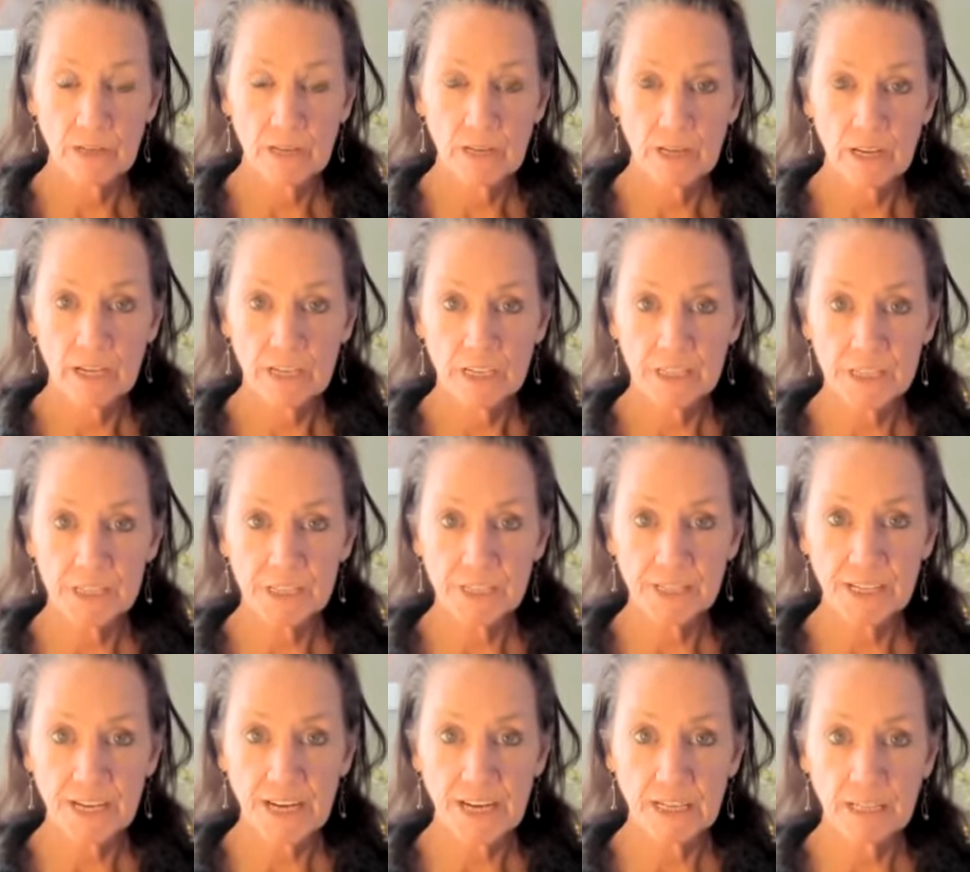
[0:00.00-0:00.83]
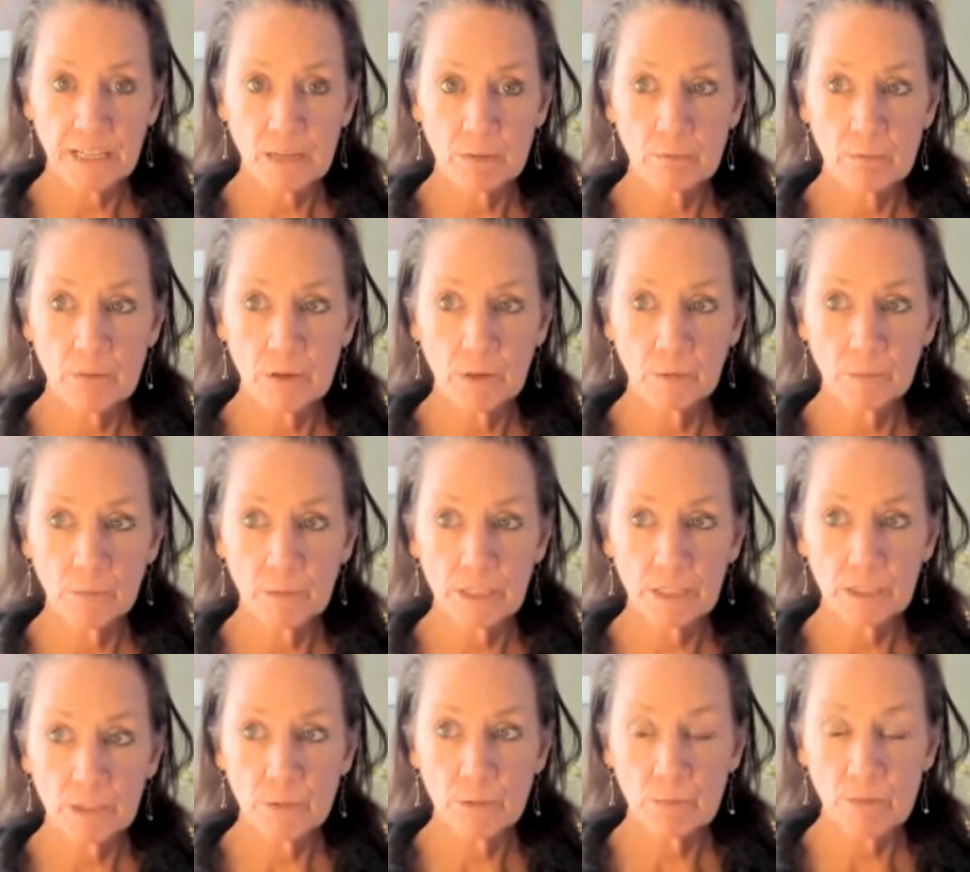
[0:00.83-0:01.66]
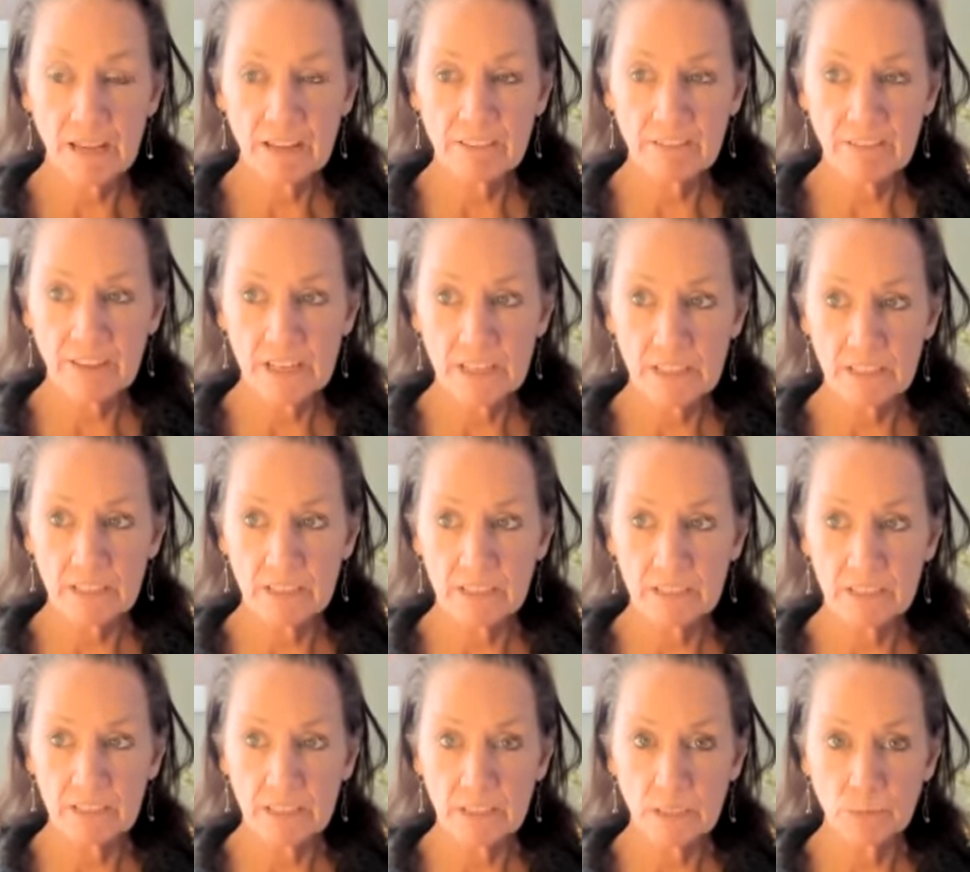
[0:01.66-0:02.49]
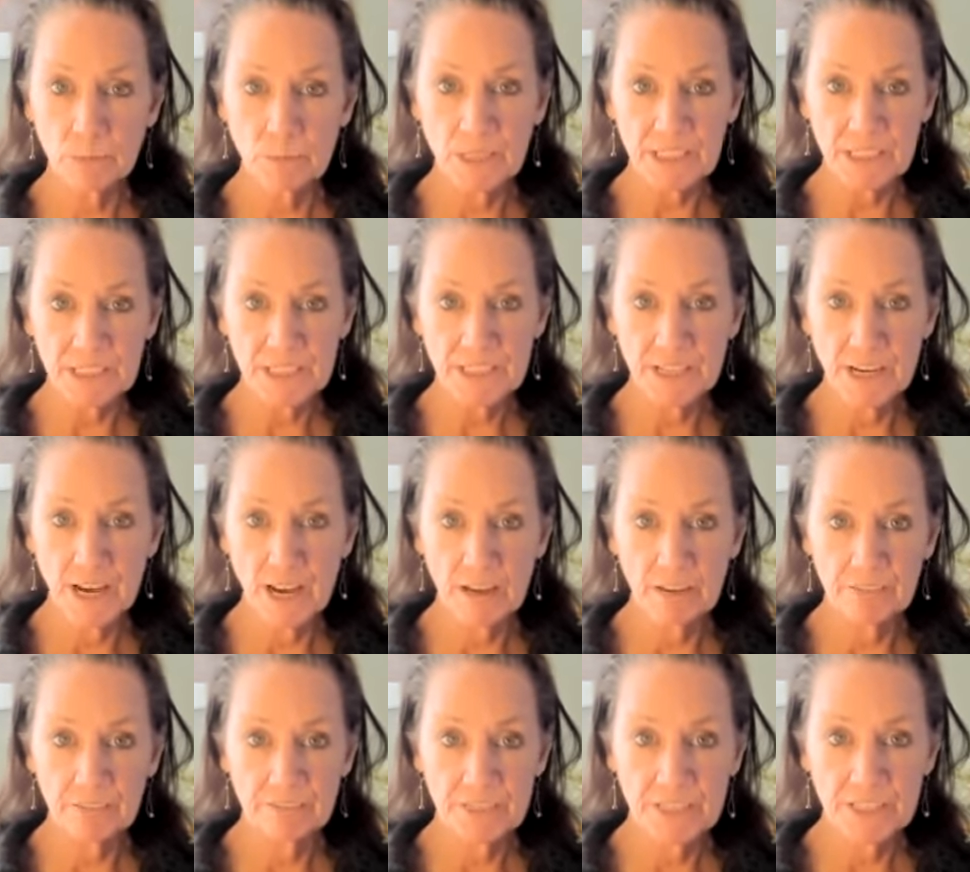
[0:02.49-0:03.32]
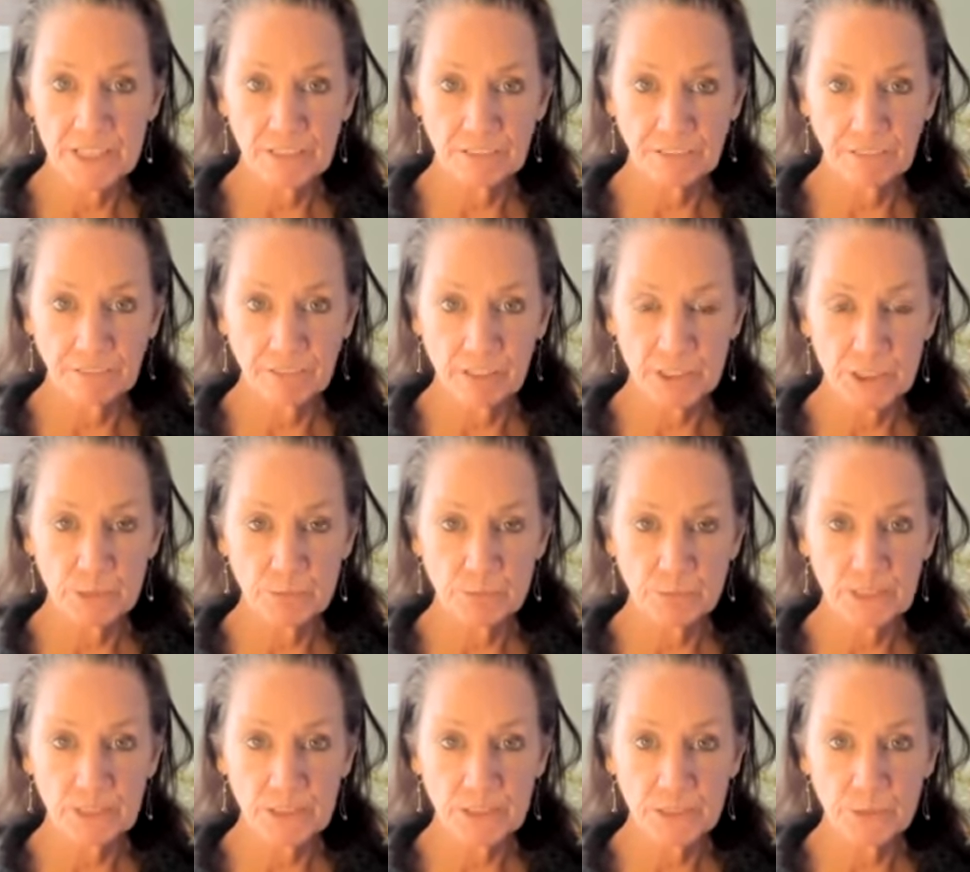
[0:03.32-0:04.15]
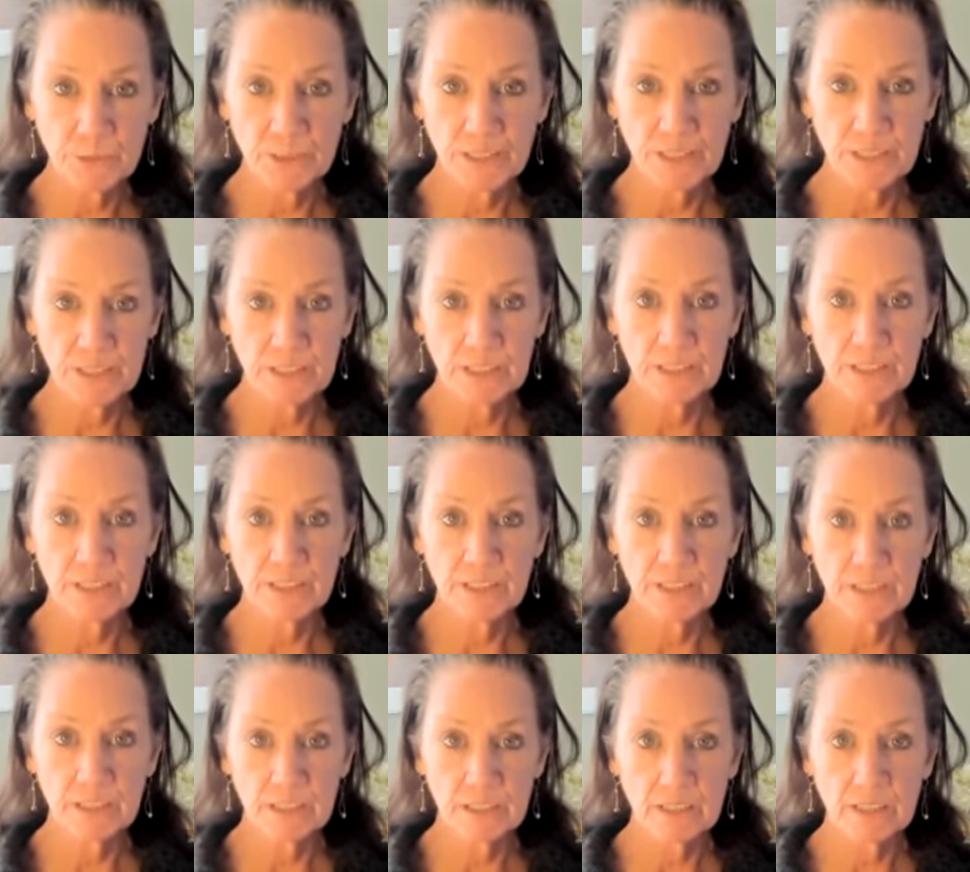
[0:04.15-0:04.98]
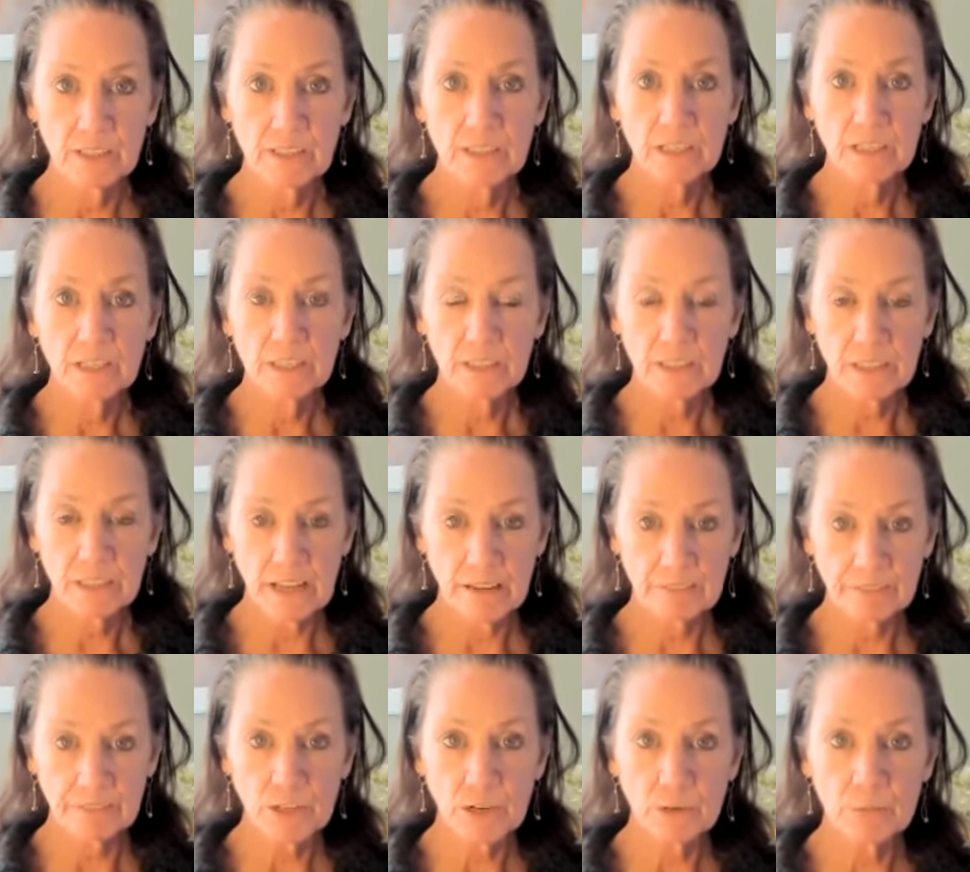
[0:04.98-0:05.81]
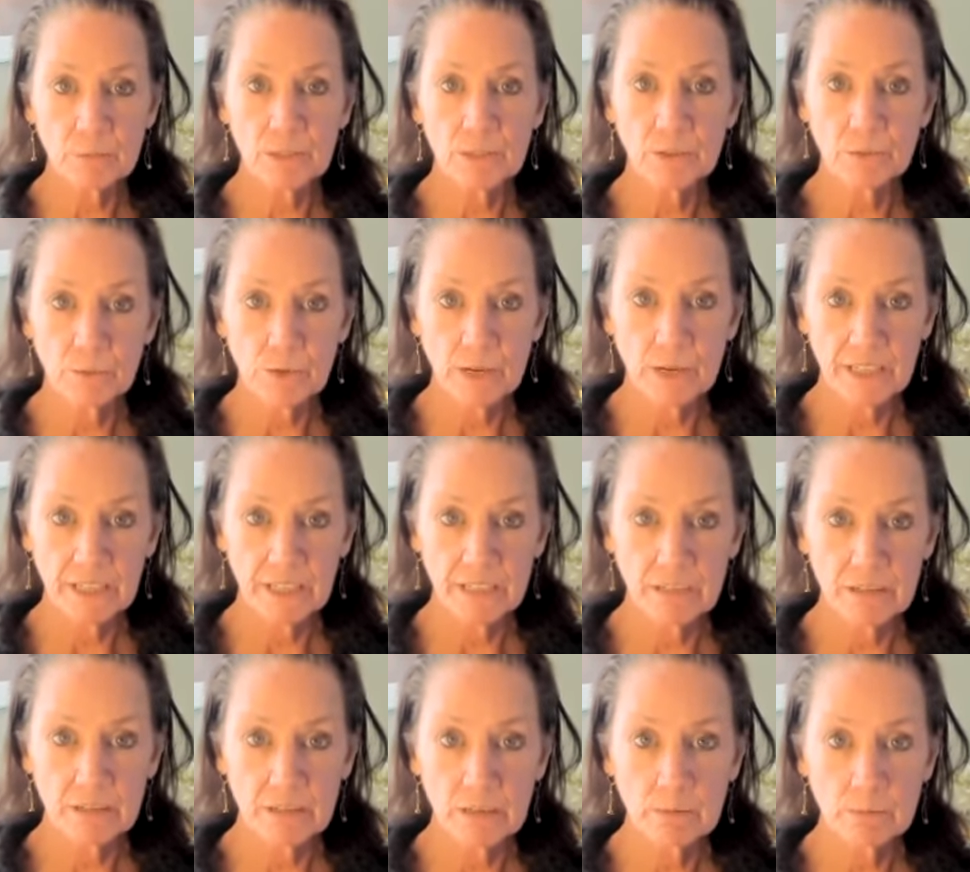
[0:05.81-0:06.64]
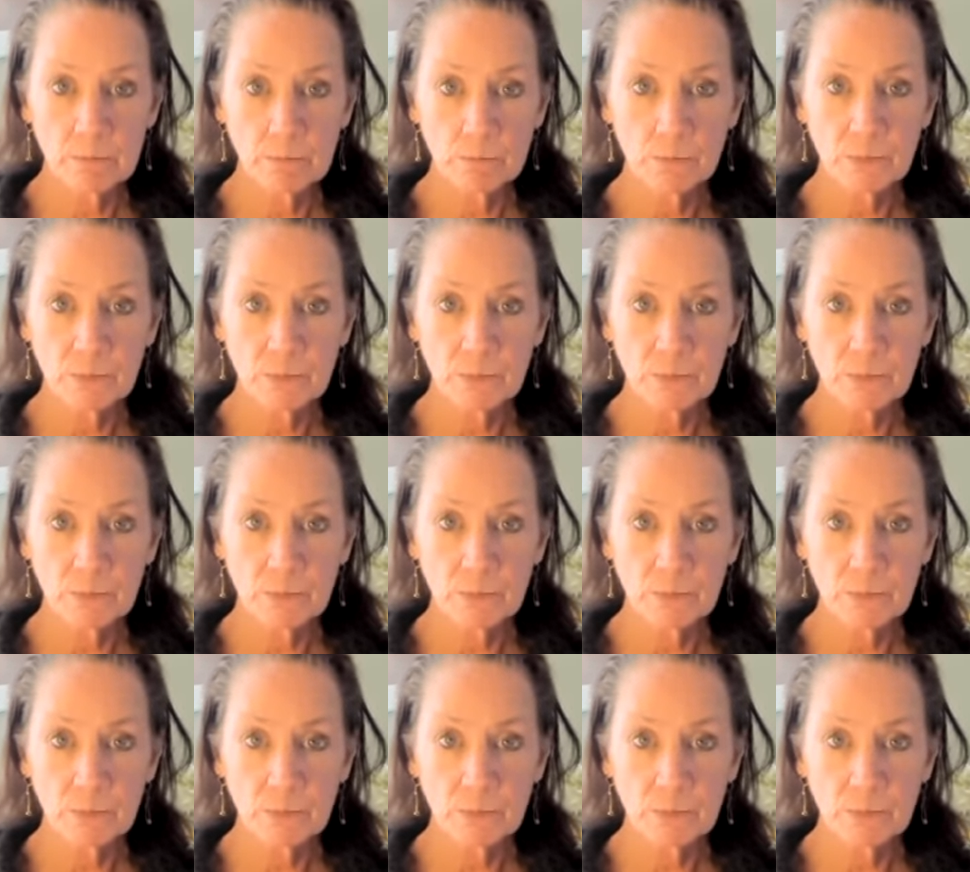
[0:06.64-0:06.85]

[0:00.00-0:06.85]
And just take a moment. You may feel a little bit of difference between the left arm and the right arm.